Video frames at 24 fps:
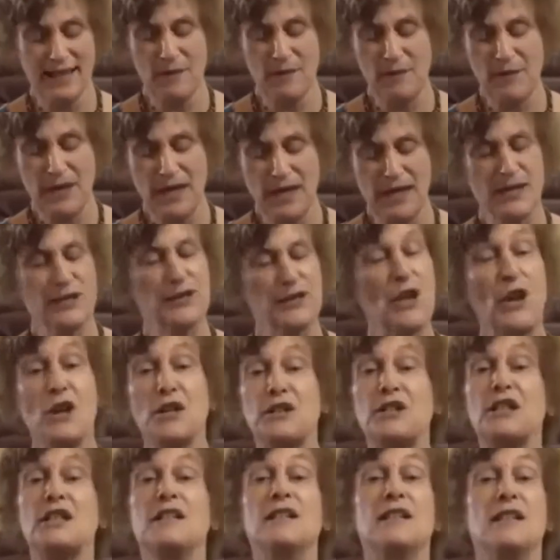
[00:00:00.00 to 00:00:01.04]
He
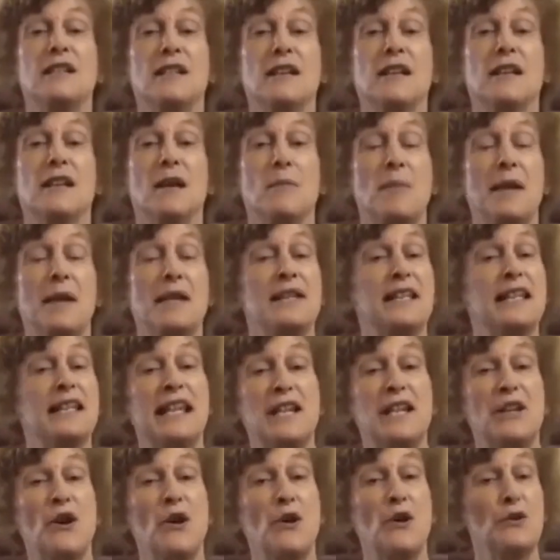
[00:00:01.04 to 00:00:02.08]
started Benson
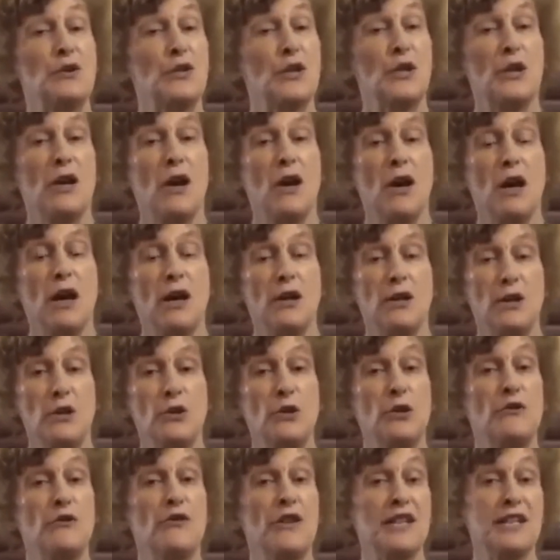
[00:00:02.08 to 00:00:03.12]
Idahosa
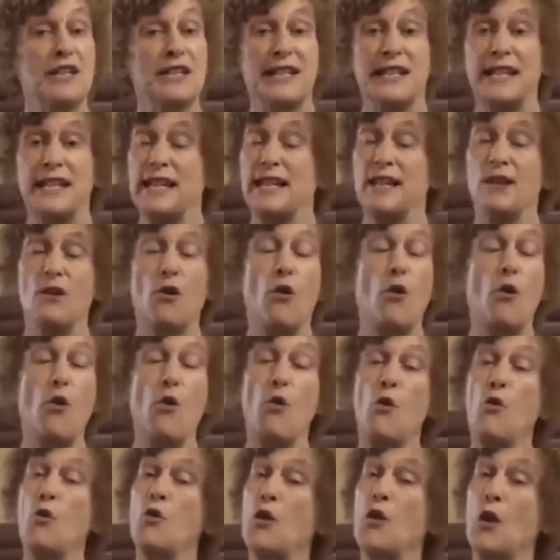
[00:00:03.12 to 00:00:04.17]
University,
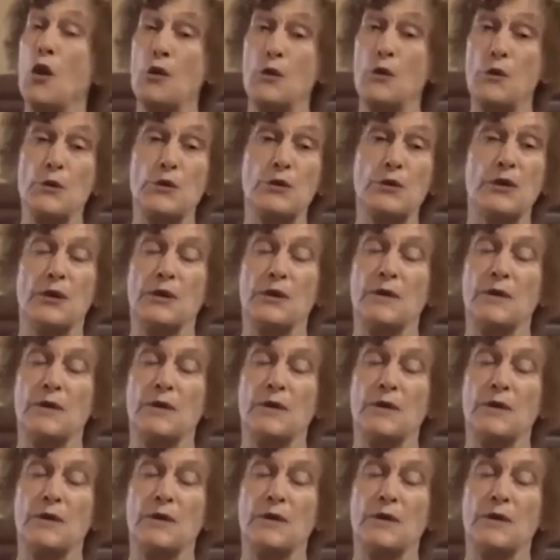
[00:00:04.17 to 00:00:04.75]
all those.